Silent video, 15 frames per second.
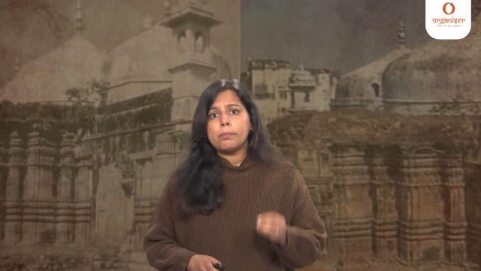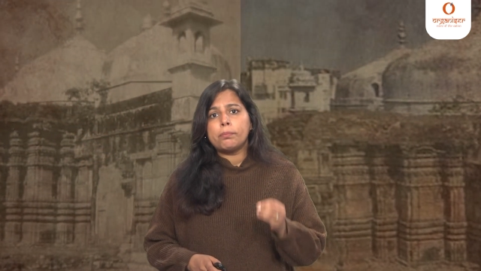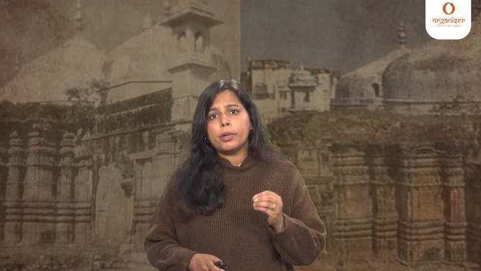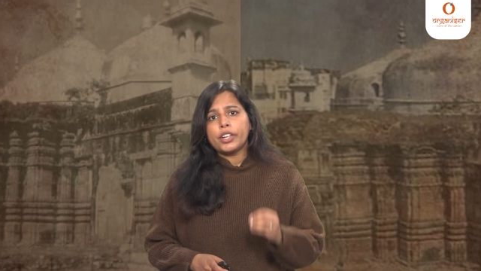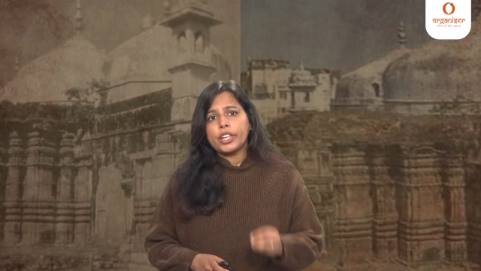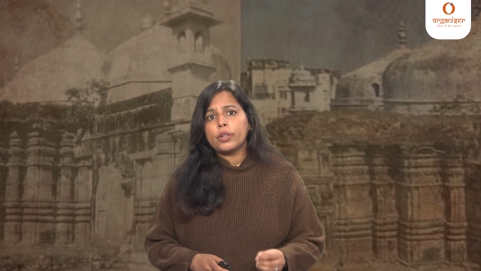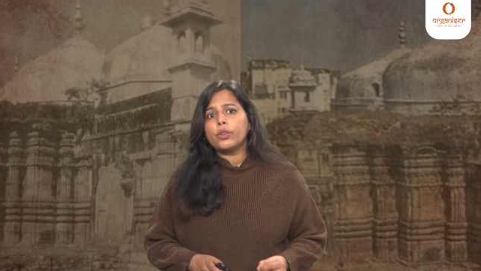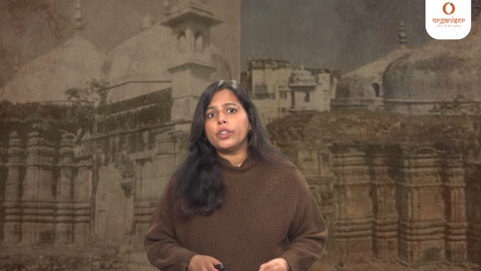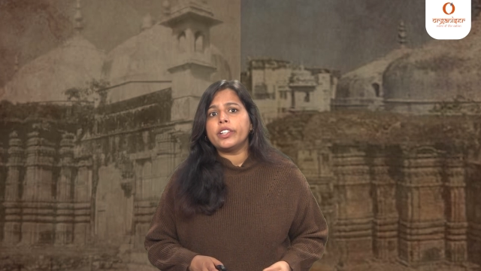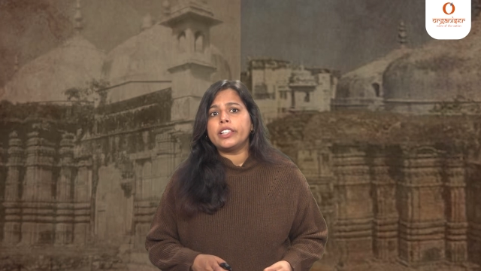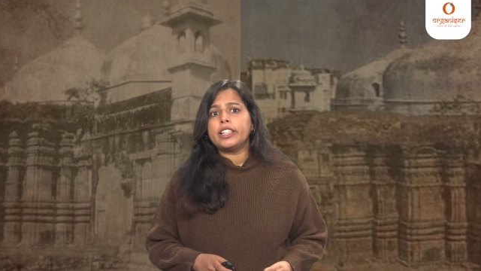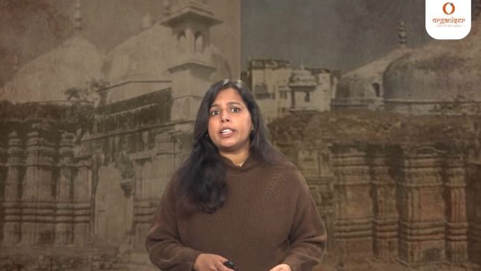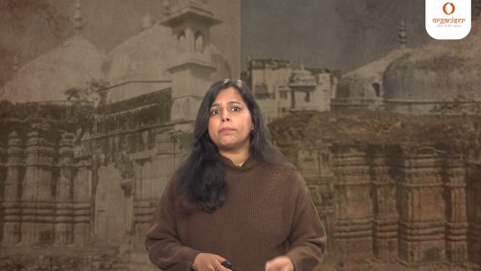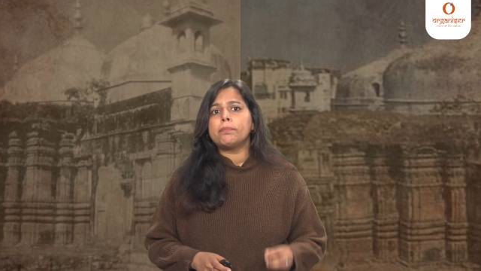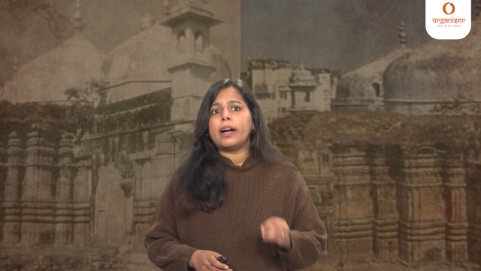
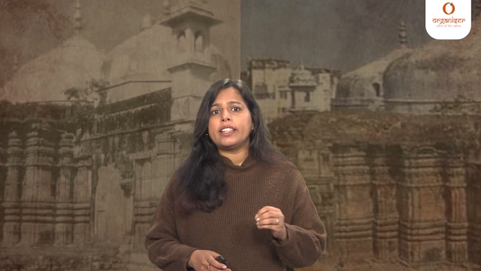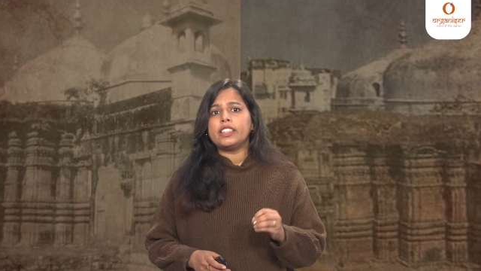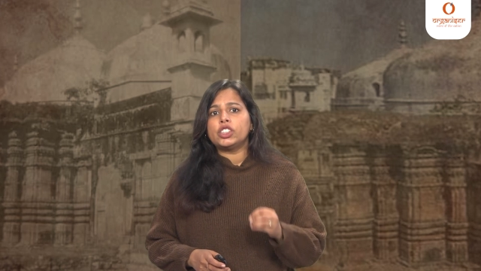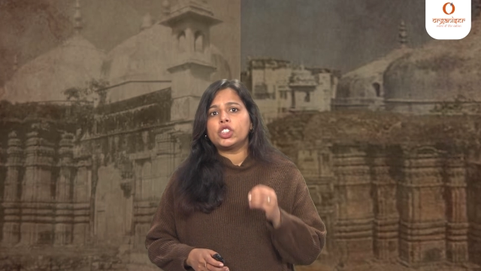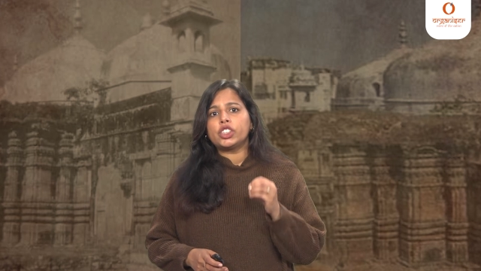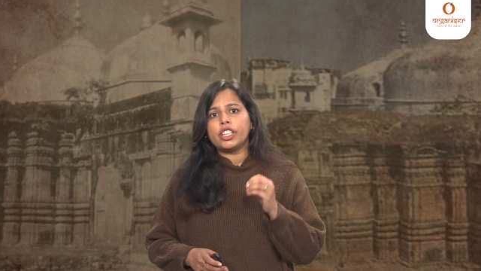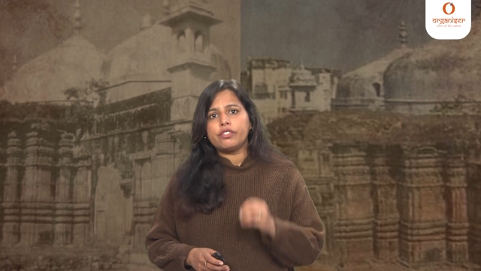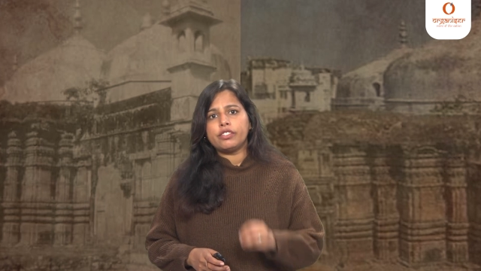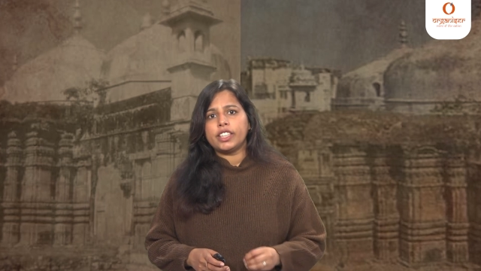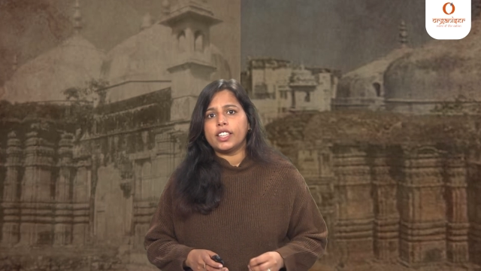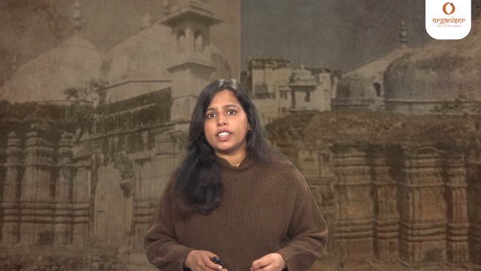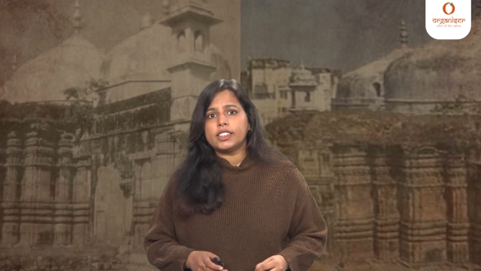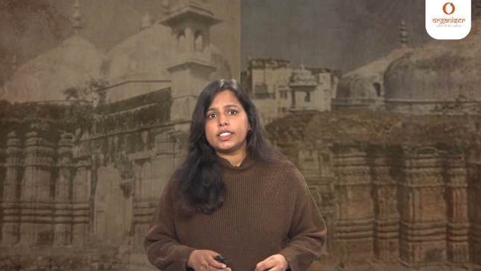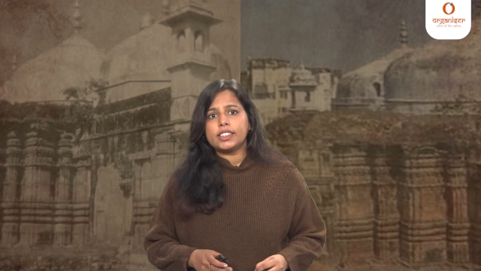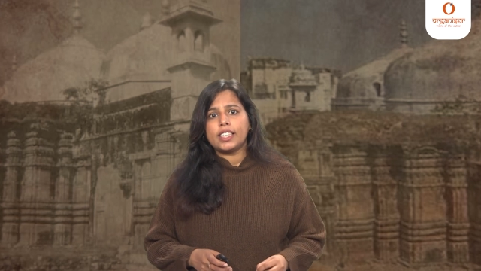particularly by the
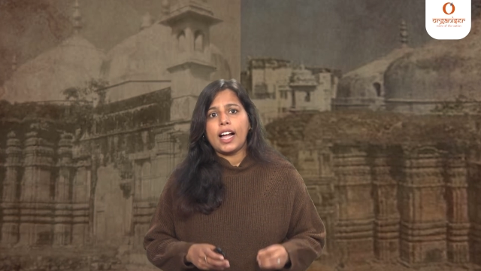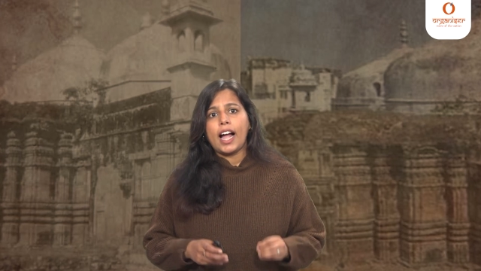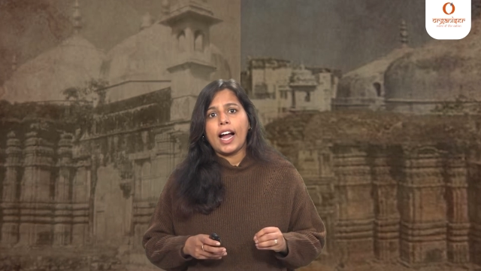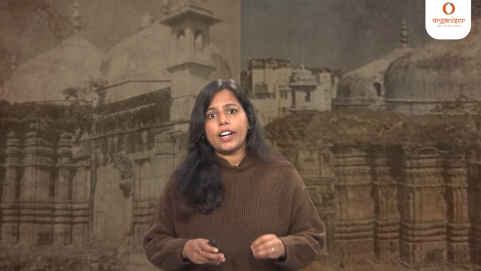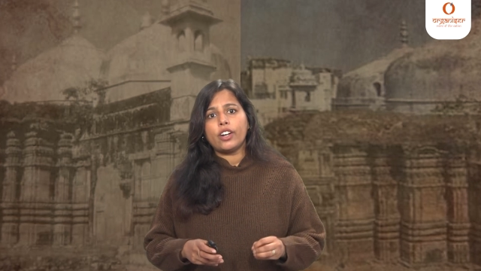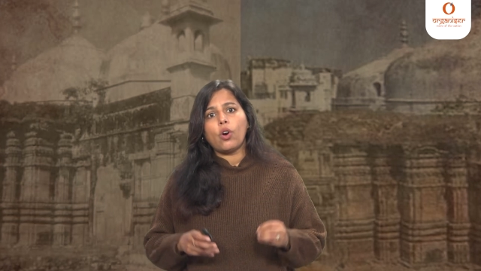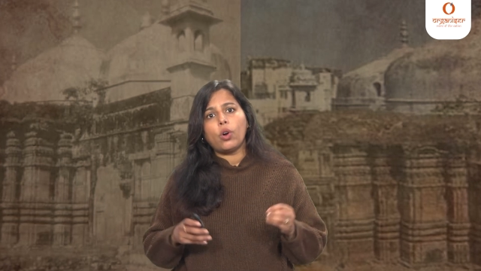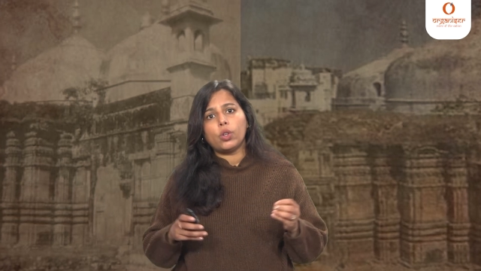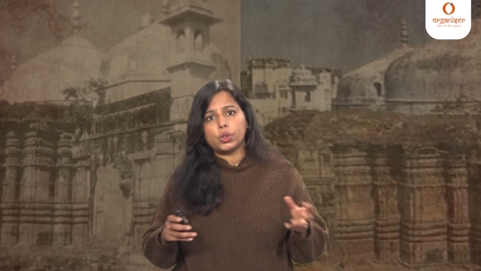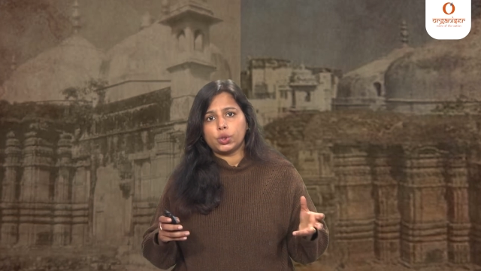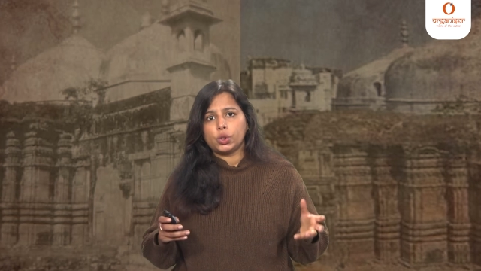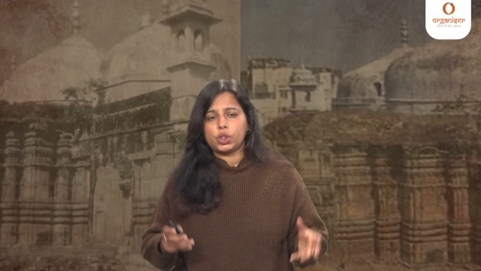Shaivites and also